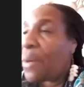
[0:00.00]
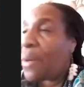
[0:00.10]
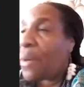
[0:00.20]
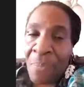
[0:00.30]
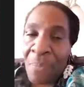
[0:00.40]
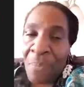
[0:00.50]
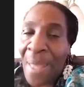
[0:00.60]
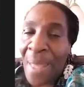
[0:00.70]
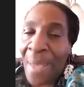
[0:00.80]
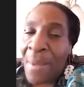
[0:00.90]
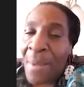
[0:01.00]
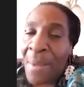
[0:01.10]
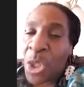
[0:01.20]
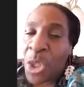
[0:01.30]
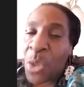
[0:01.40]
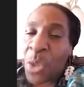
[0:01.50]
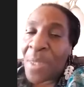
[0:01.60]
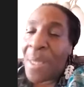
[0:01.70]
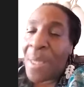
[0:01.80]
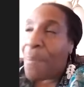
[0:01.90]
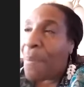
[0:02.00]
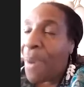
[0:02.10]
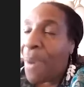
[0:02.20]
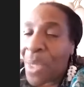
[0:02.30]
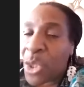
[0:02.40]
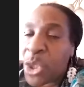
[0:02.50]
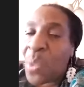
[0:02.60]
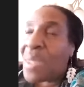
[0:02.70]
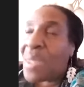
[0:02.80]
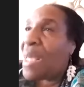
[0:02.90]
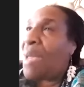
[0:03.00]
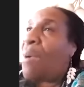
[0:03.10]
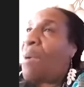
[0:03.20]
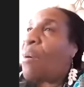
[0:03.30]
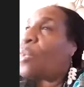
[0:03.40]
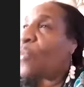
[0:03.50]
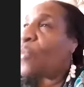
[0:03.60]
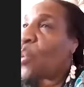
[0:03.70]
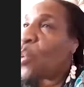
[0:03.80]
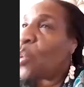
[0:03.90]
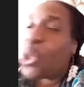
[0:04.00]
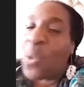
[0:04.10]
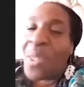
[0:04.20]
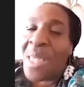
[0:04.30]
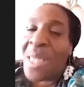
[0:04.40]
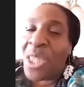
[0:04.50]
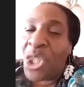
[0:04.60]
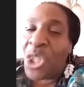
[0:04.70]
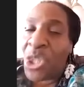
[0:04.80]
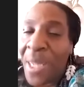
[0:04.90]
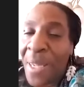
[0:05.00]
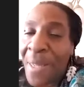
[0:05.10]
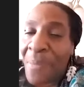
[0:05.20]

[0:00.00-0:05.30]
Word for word: It was like she was embarrassed, she was confused, she was ashamed.